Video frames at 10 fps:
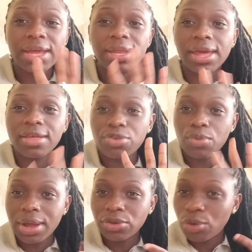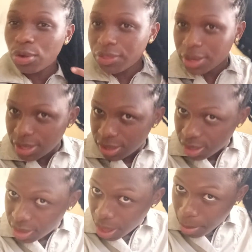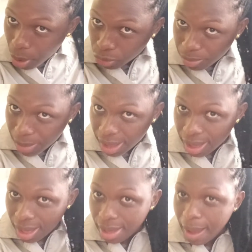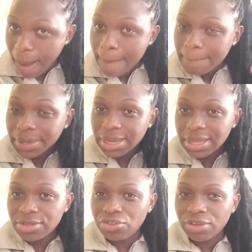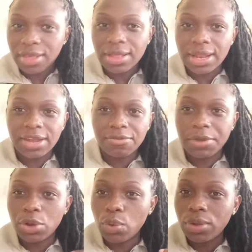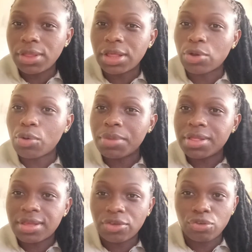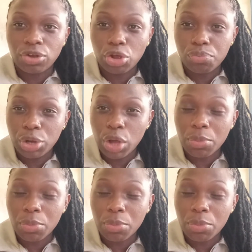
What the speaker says: In case you want all the details about my hair, please just let me know in the comment section down below.